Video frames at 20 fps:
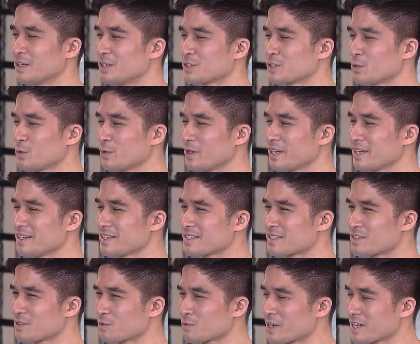So
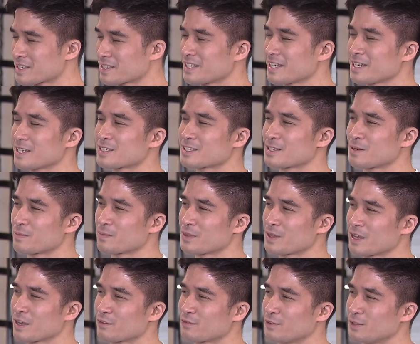is wrestling
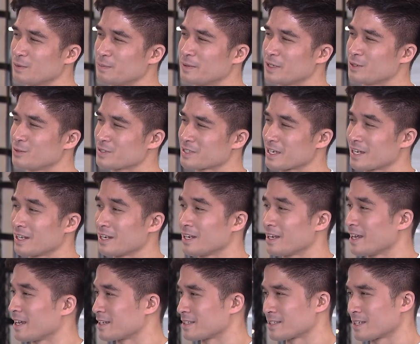something Filipinos
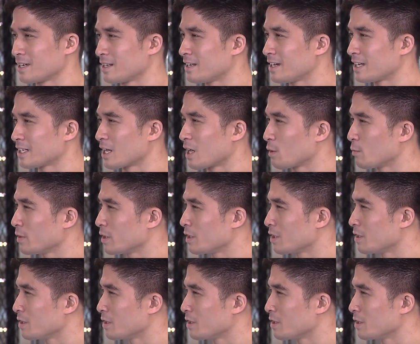can excel at? Are we